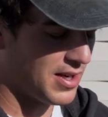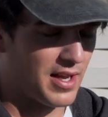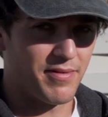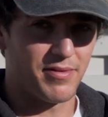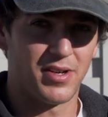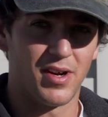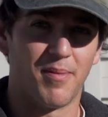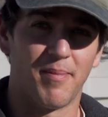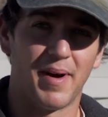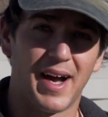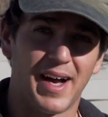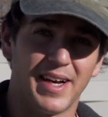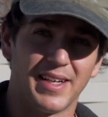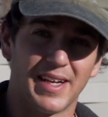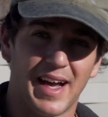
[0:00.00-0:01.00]
If you don't
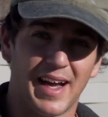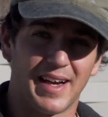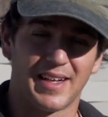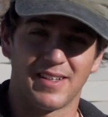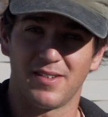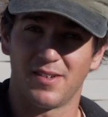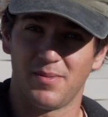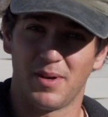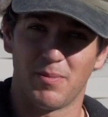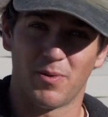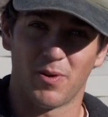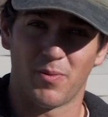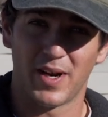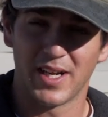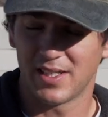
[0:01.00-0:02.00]
mind adding a little bit
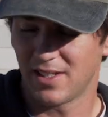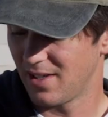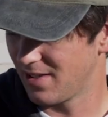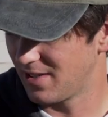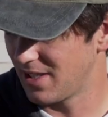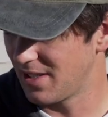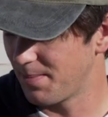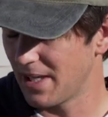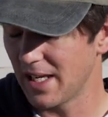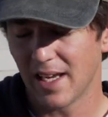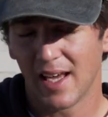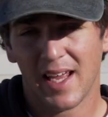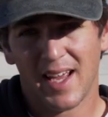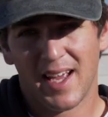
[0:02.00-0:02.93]
more weight to your teepee,